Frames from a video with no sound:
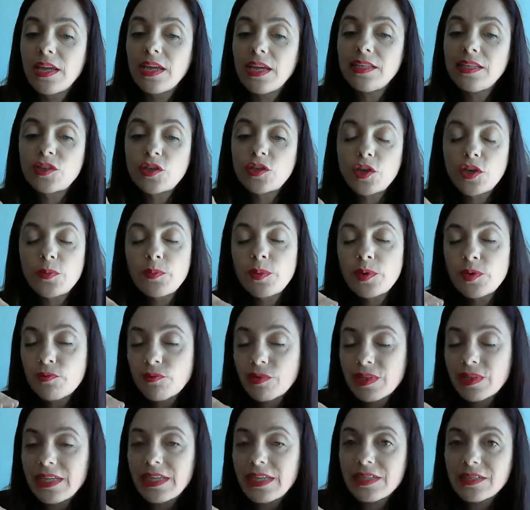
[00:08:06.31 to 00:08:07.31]
It's going to be
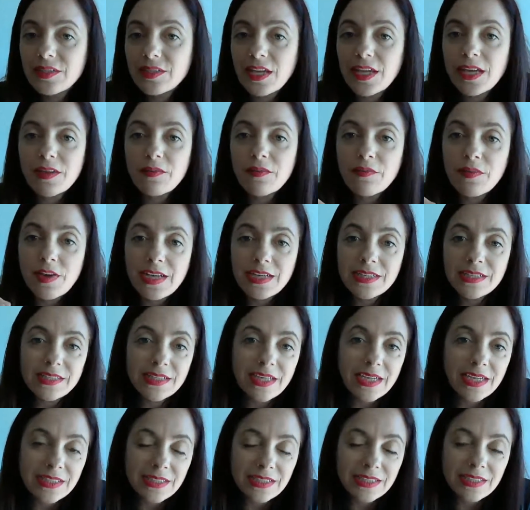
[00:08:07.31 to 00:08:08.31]
really exciting for
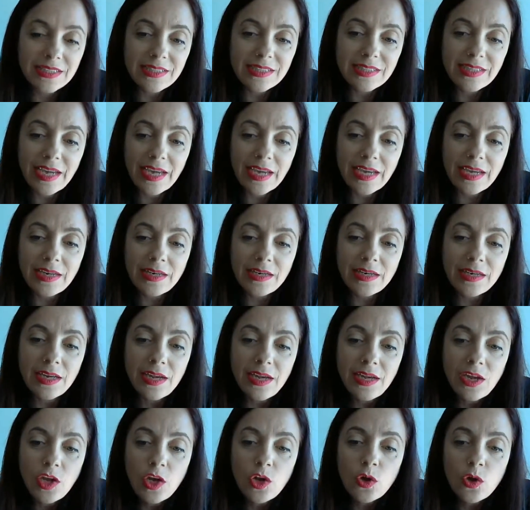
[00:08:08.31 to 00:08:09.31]
us to understand,
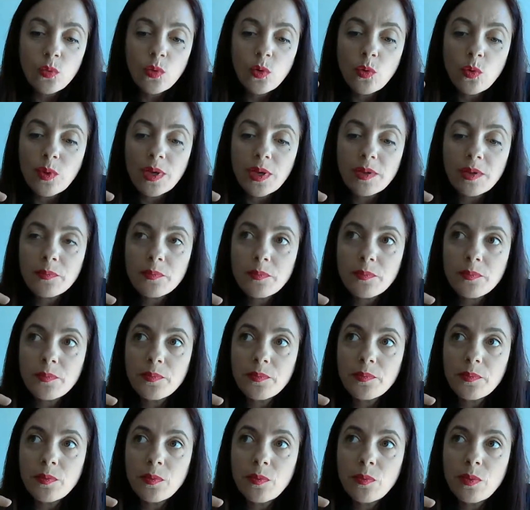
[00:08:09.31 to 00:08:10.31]
well, when
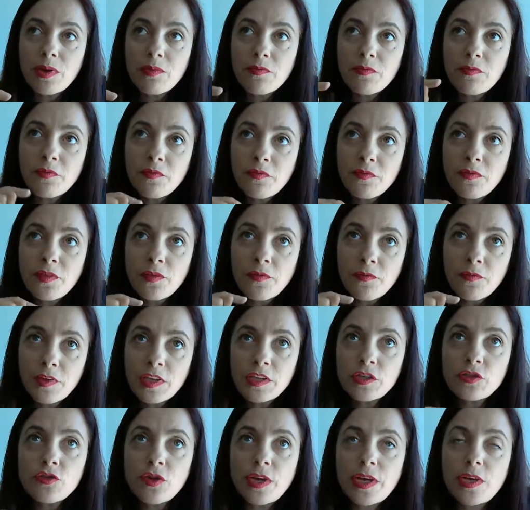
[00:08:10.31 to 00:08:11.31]
the
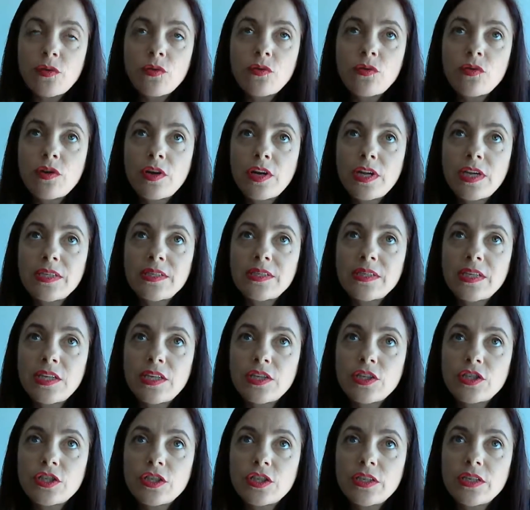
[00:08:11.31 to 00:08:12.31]
Fairtrade
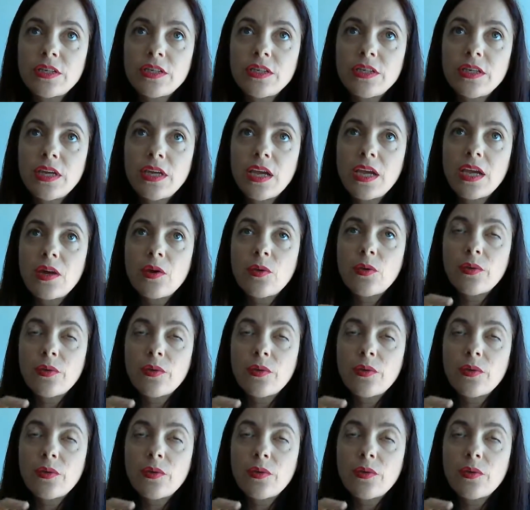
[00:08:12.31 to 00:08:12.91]
organization,